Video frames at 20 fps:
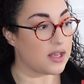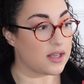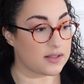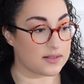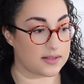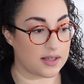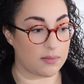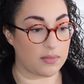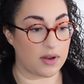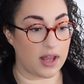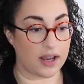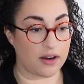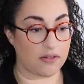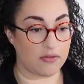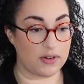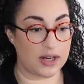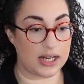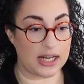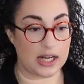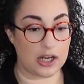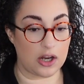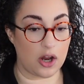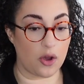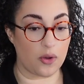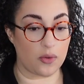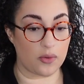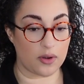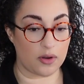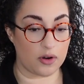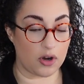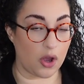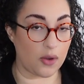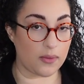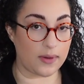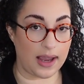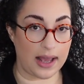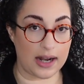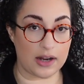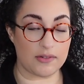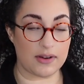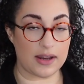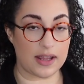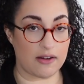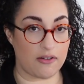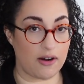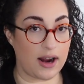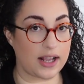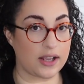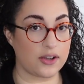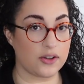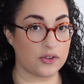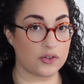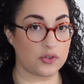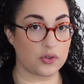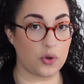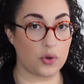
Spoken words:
some like really low calorie crackers,